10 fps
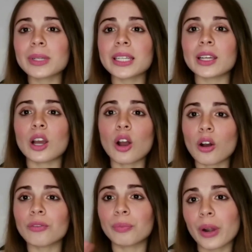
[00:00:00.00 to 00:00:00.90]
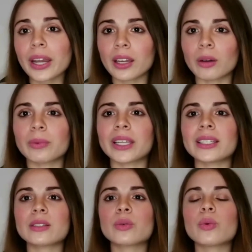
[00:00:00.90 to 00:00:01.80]
meaning of breakup
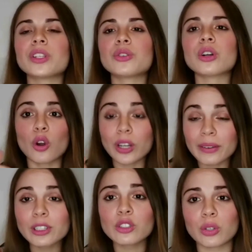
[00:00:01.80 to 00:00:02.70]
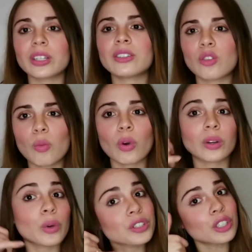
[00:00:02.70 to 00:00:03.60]
is when you're unable to hear
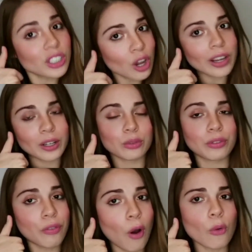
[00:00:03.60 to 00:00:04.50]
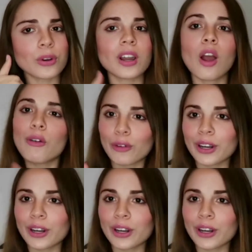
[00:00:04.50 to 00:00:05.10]
someone when you're talking on the phone. For